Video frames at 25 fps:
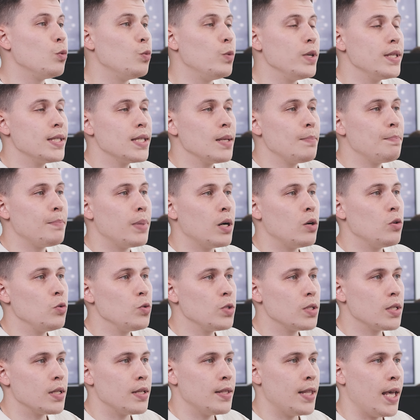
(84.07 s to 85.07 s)
We
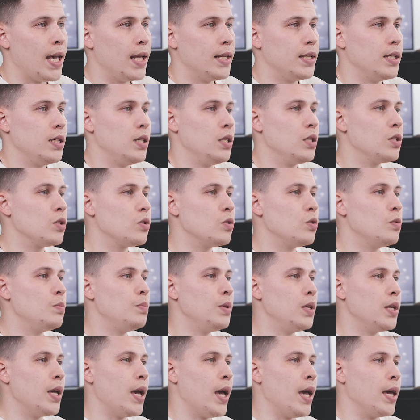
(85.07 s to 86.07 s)
suppose that it
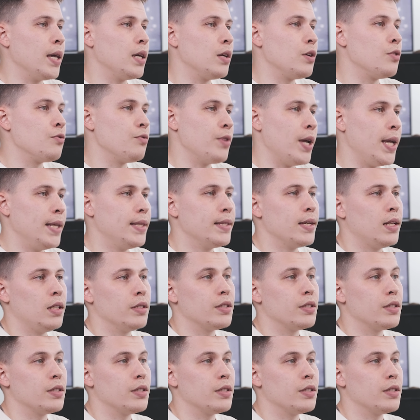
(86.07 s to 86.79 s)
could be a great